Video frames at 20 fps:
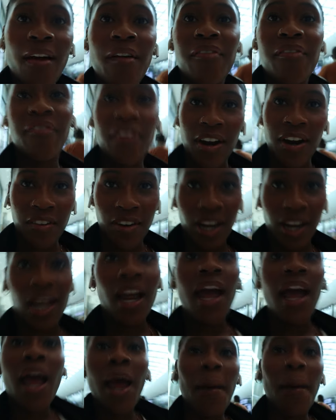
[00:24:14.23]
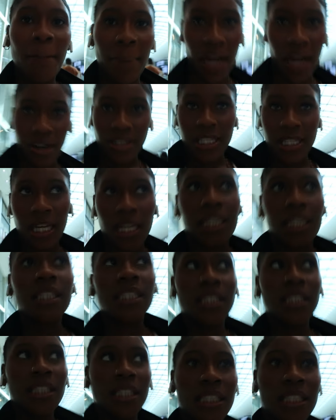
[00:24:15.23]
very embarrassing.
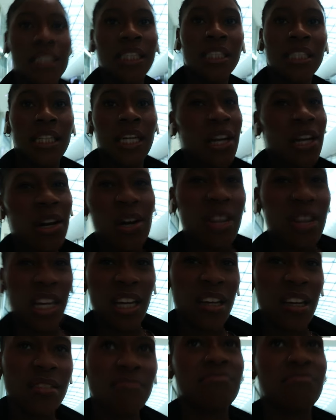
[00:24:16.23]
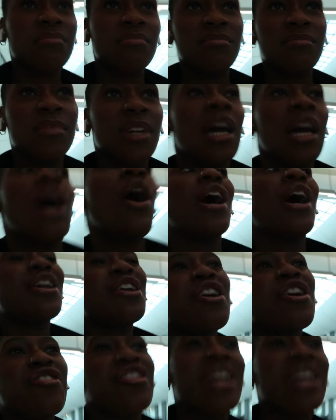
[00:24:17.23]
Low key.
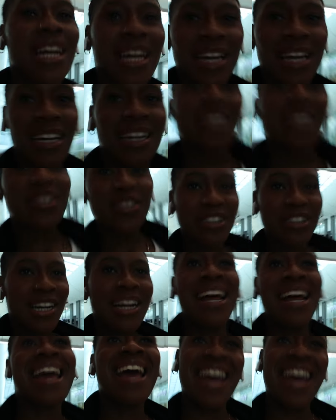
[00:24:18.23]
not really. I don't.